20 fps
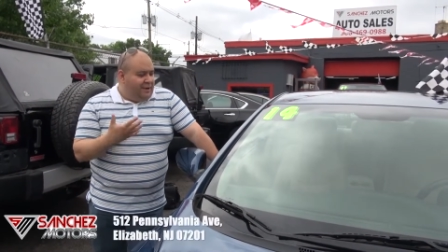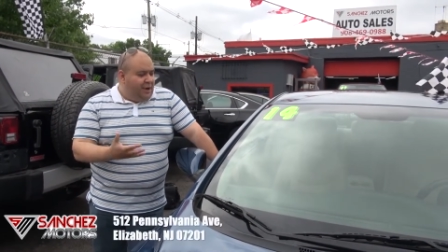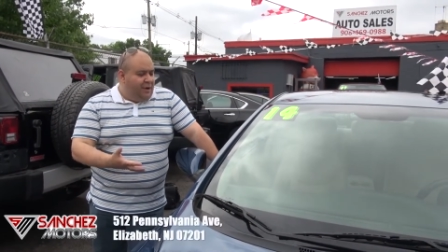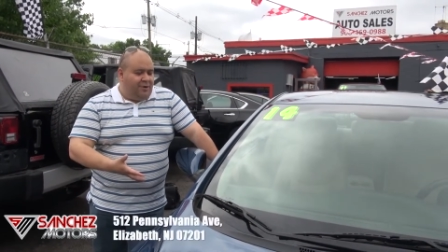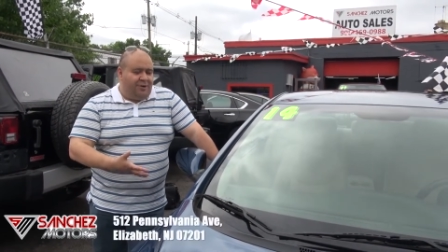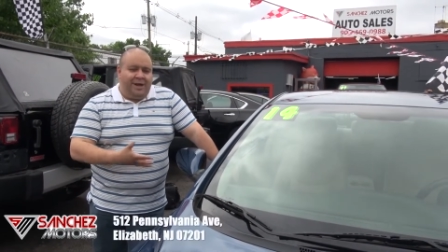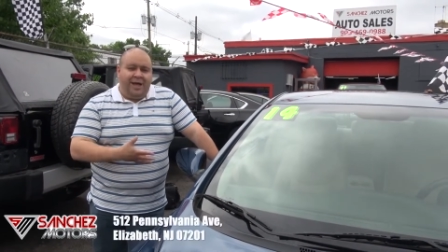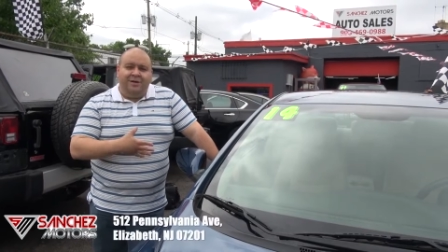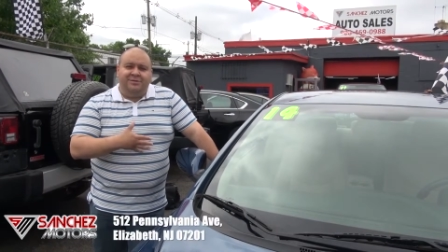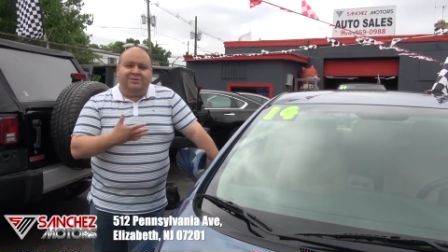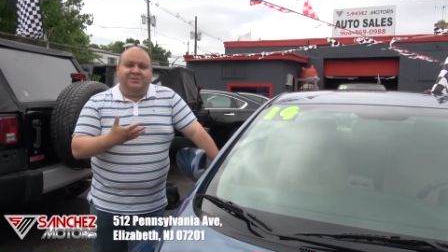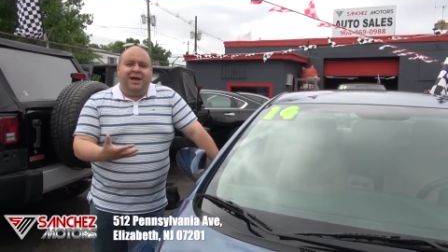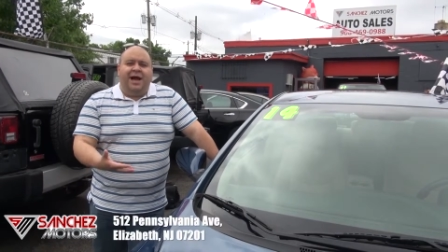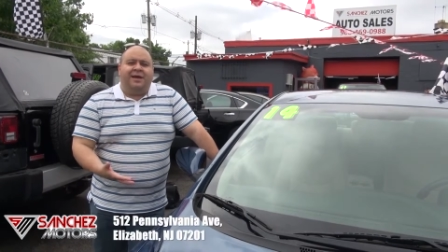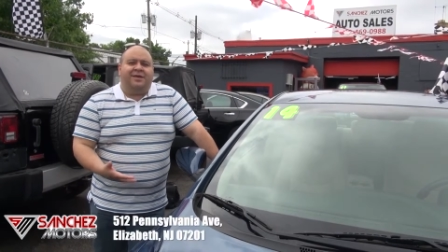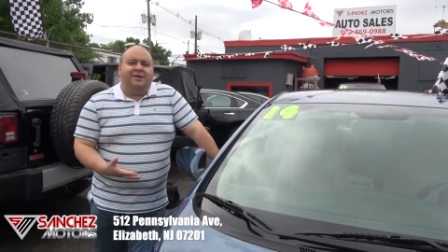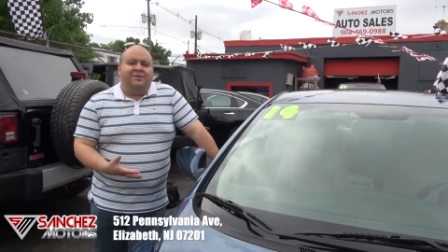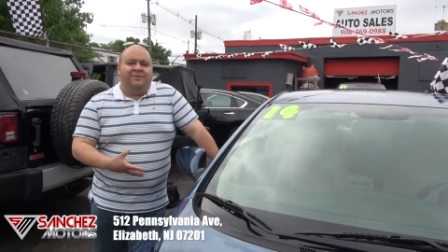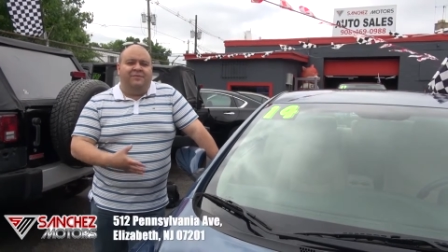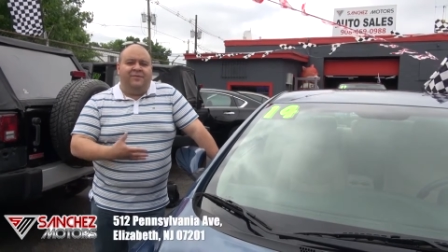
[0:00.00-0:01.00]
are now
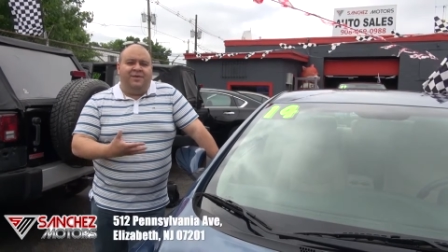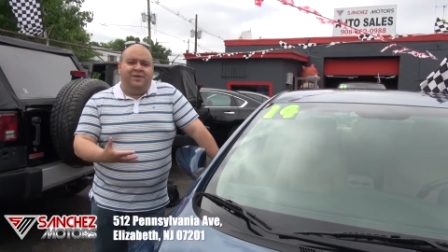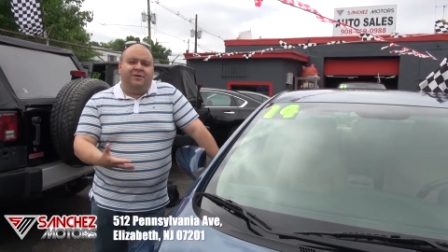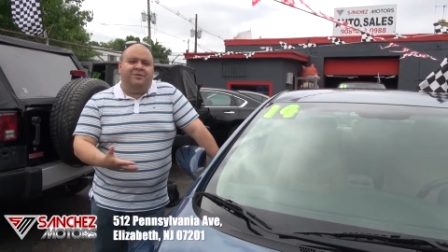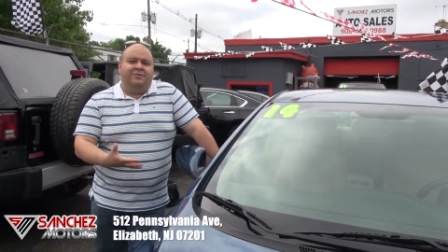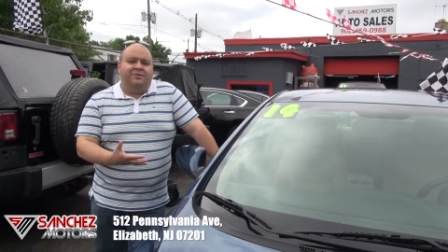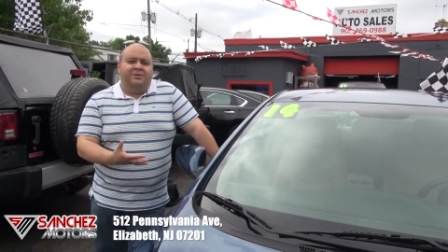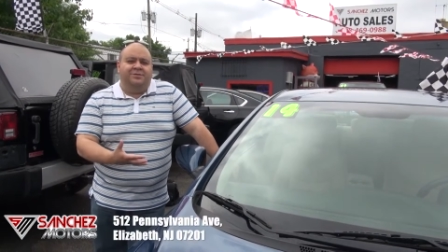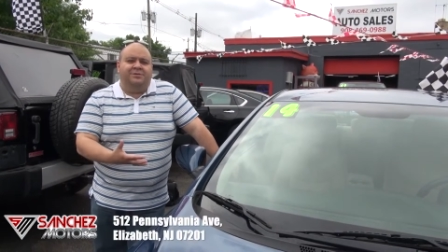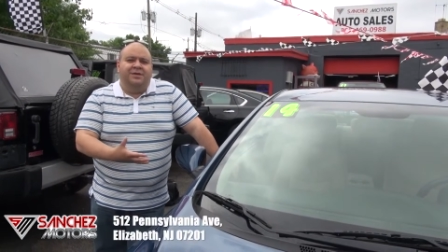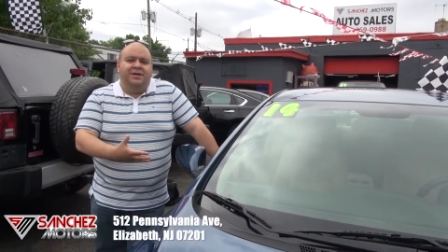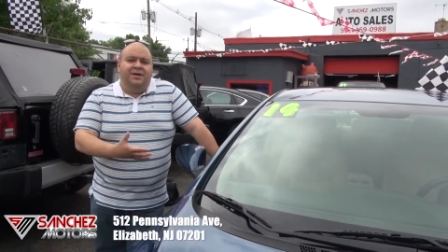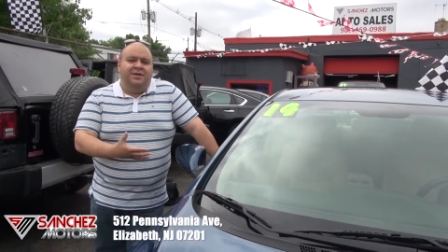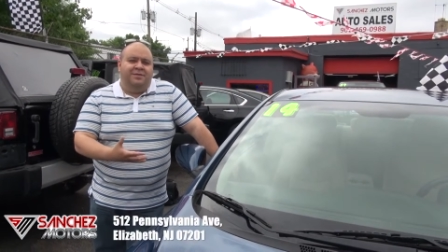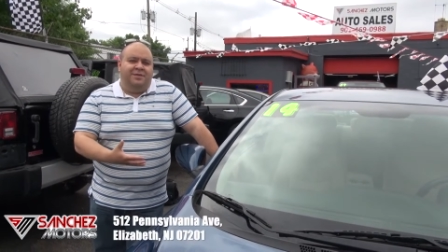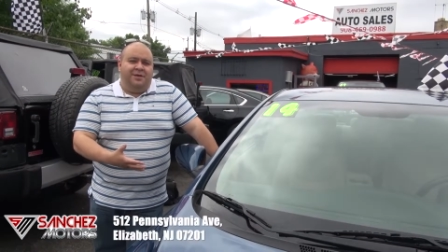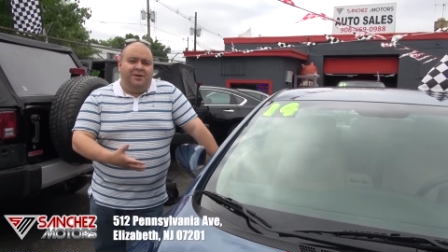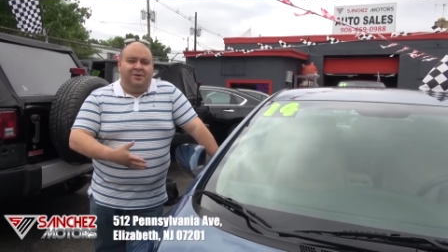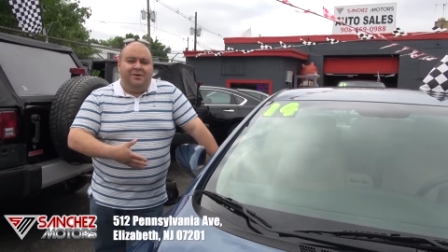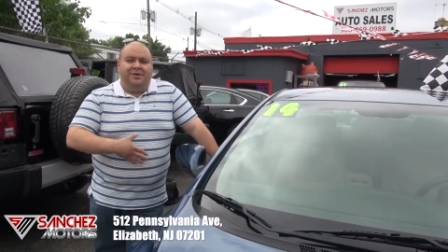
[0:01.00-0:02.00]
stocking vehicles
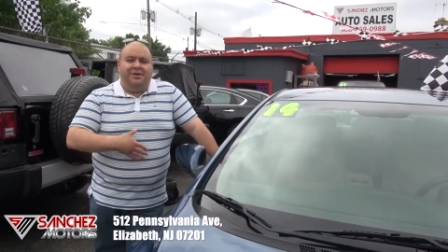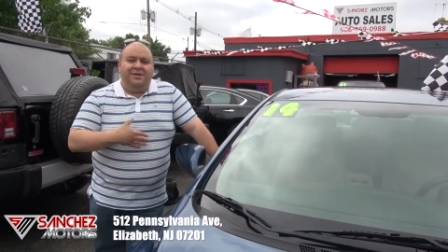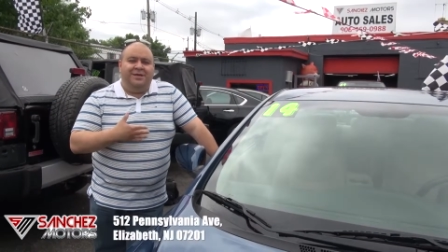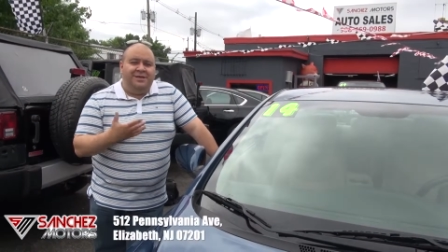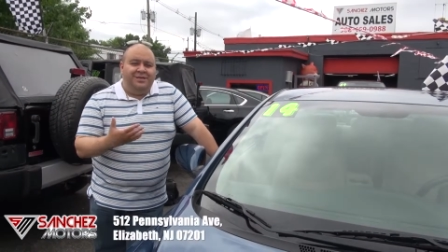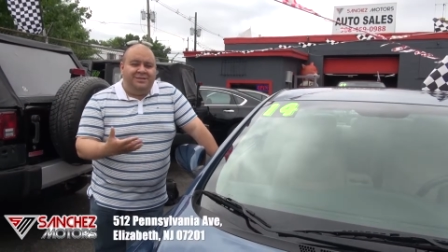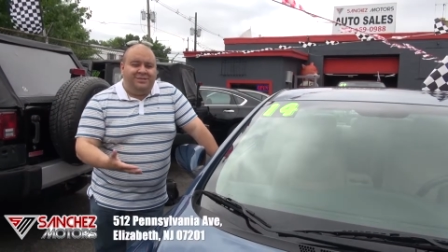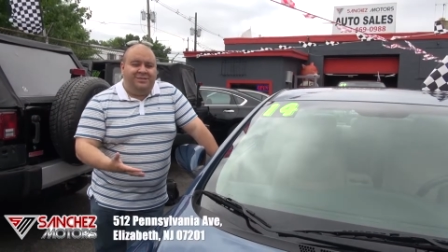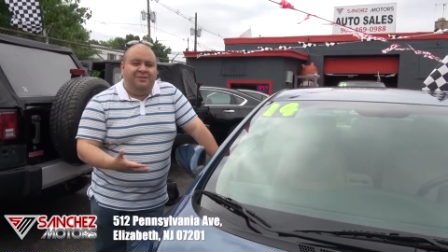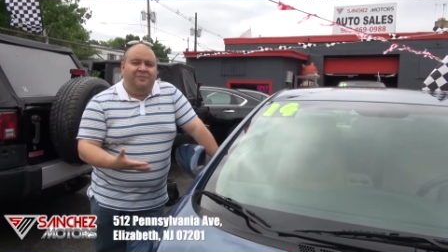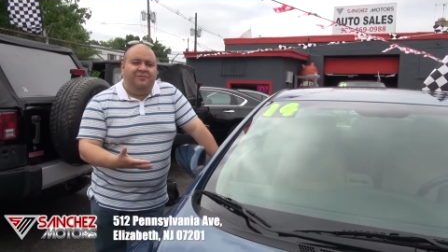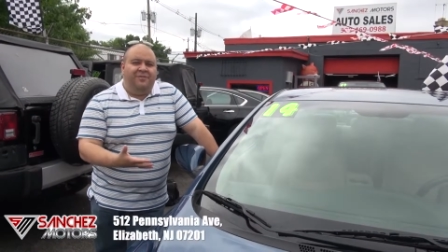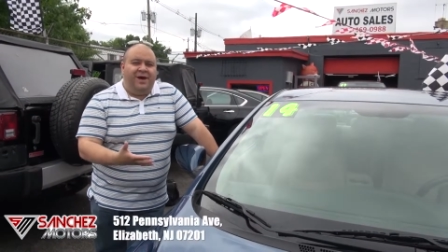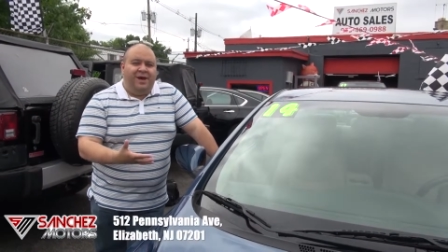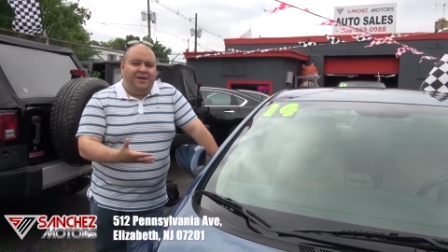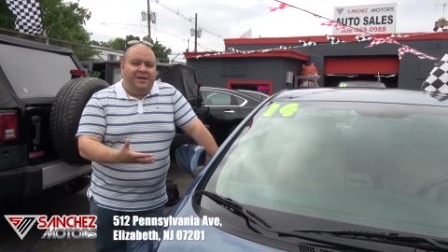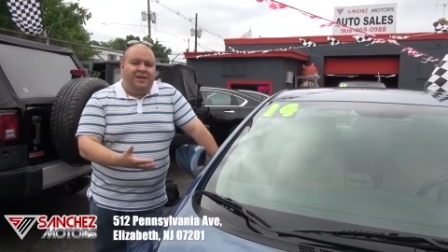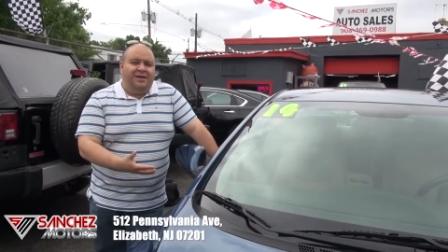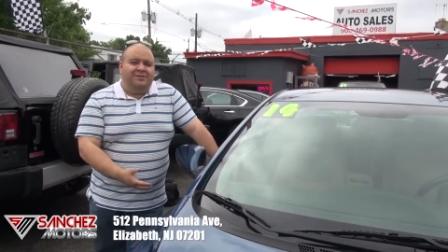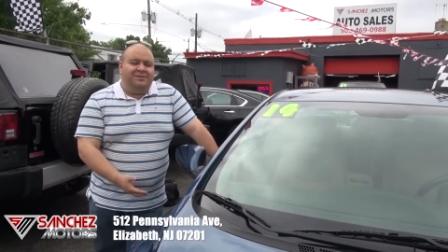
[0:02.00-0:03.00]
that are easy to
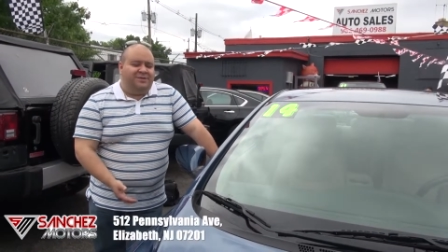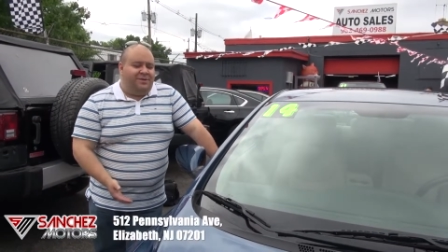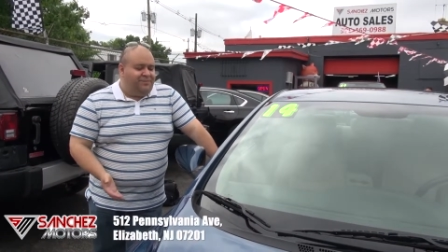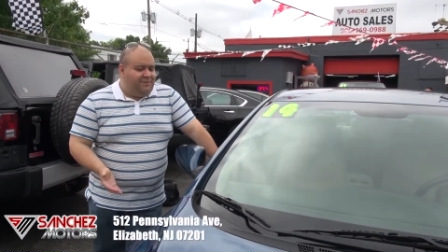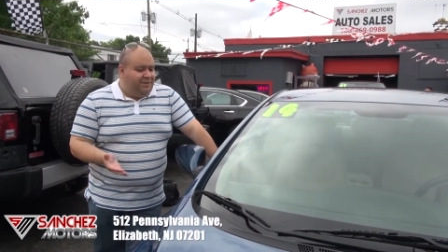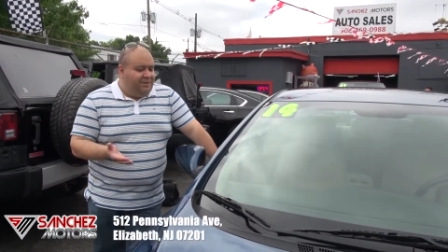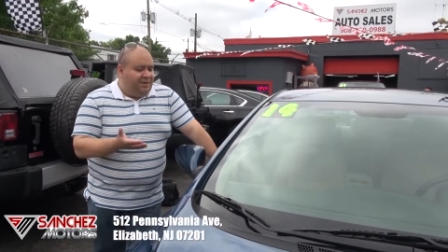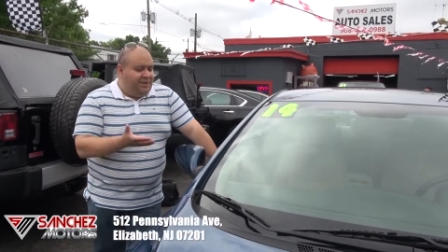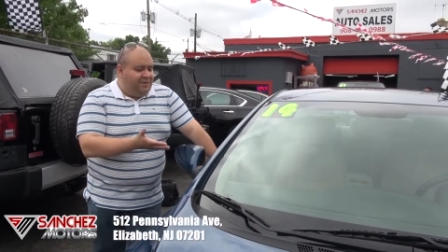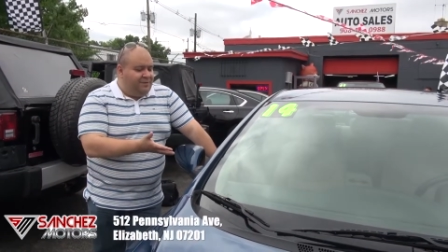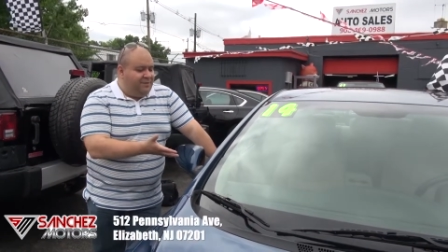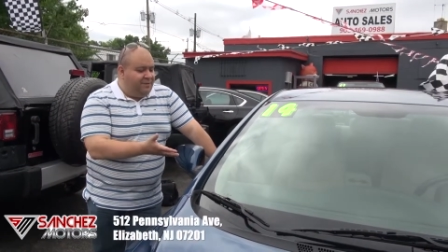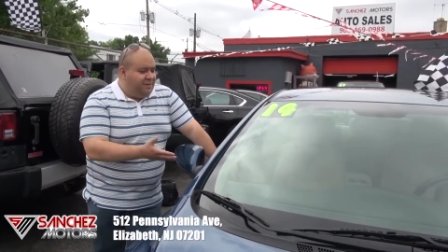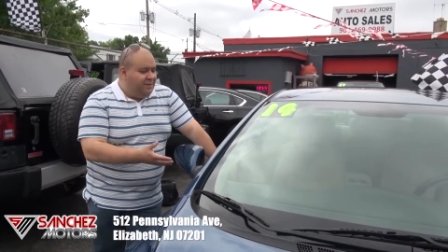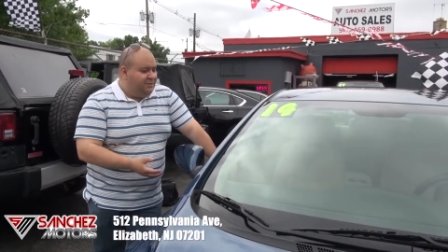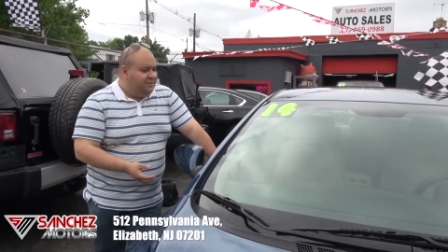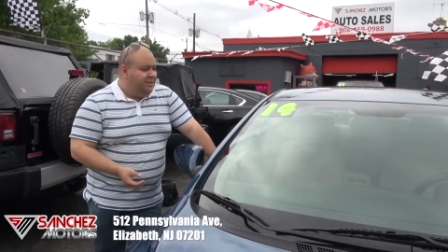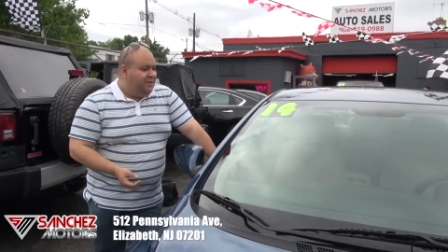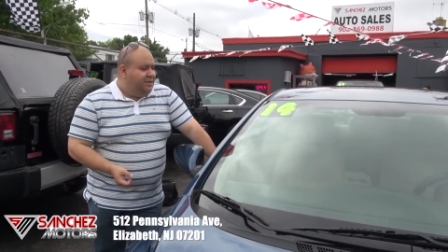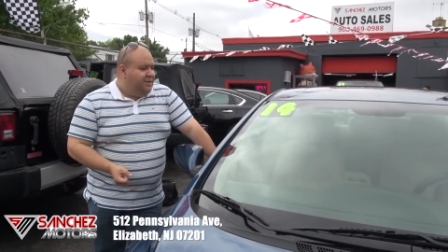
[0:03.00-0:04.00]
finance, something like
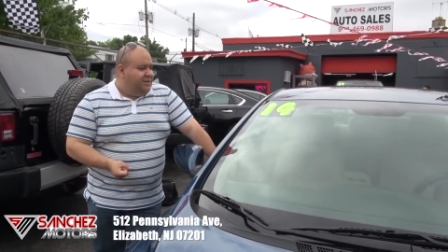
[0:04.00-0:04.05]
this,